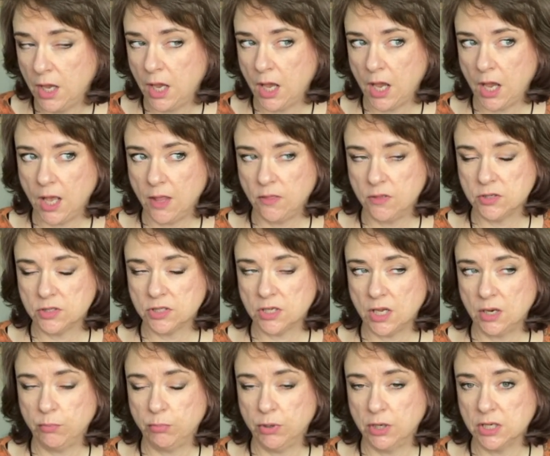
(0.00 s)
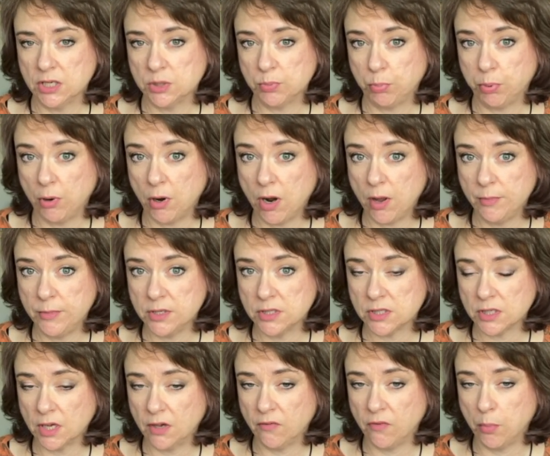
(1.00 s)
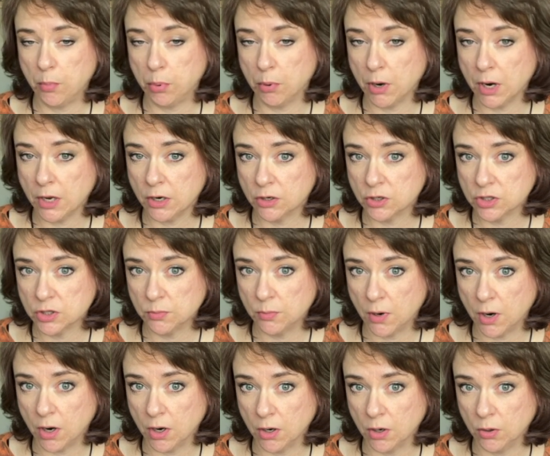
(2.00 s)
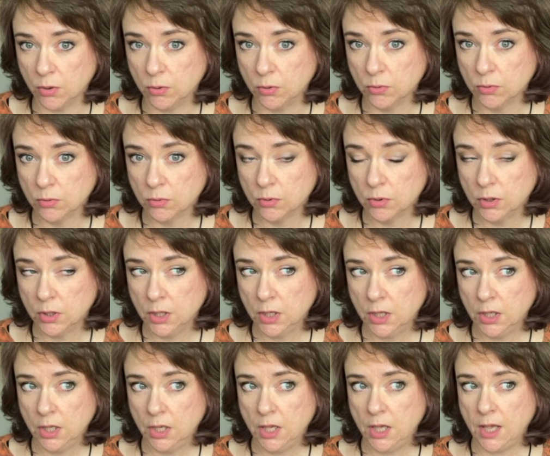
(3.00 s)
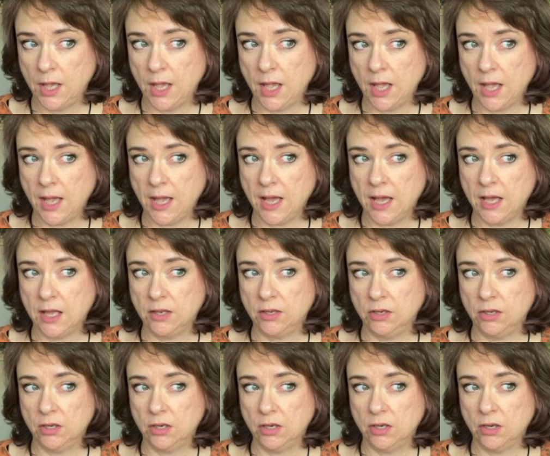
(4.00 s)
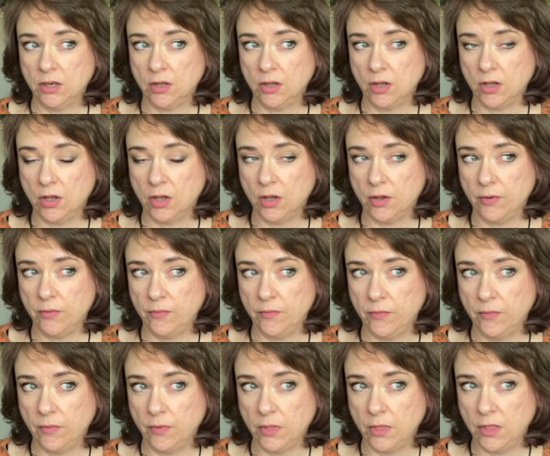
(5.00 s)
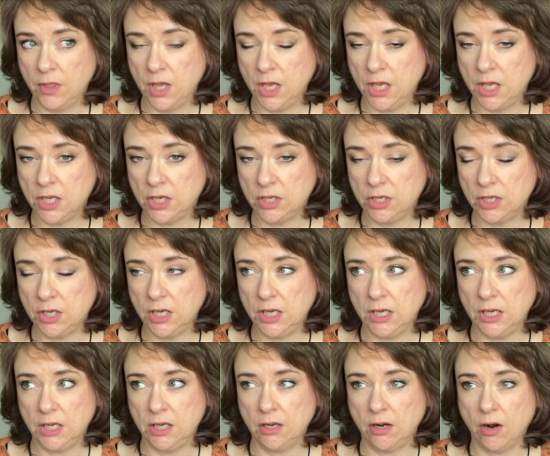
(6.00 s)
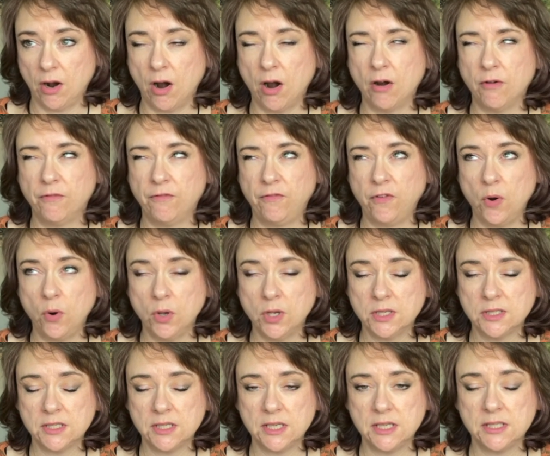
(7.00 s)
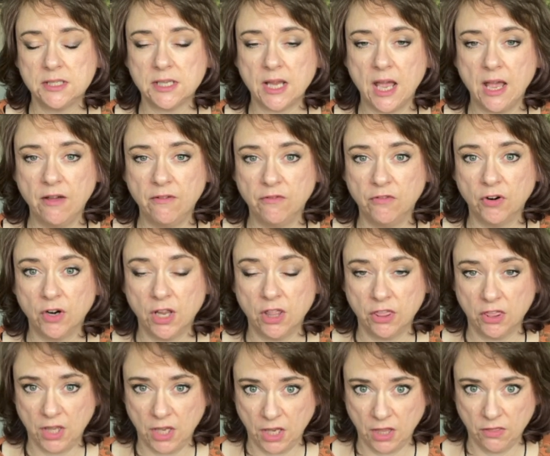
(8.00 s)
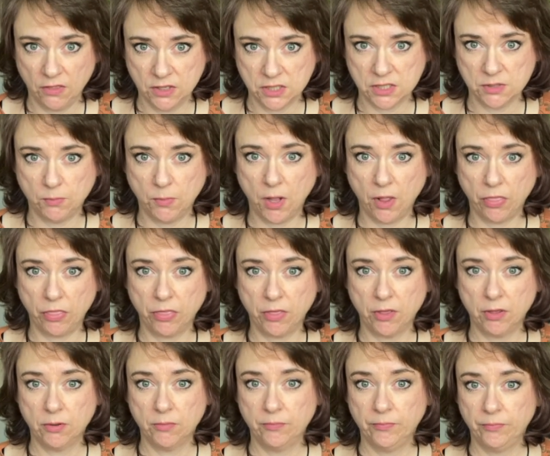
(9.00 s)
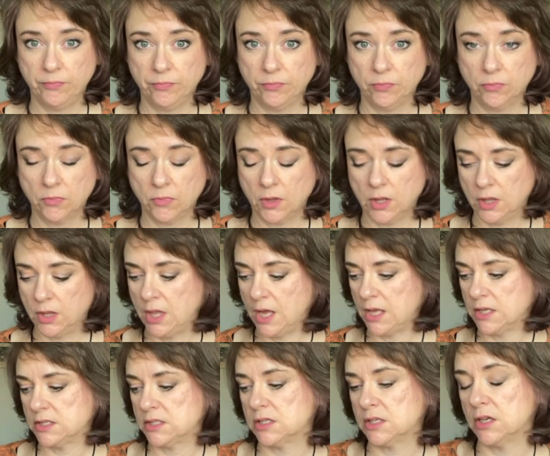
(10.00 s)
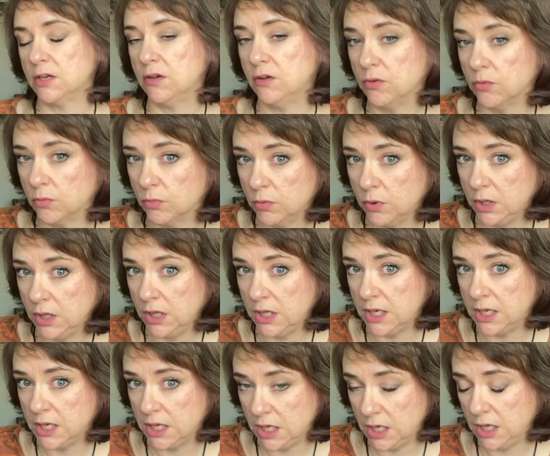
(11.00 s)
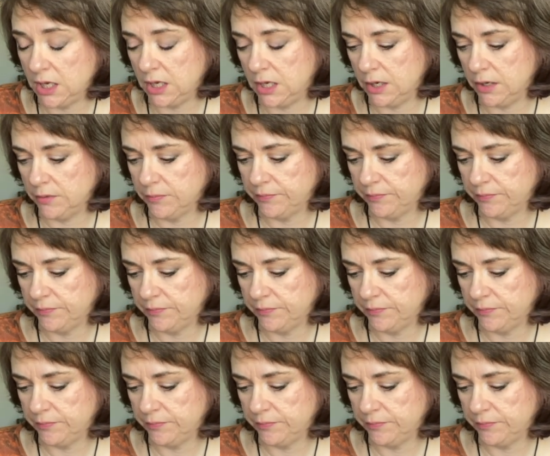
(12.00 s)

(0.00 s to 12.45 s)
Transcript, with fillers: and the sun brings promise of a brighter tomorrow. And it our focus is everything this month. That's really key.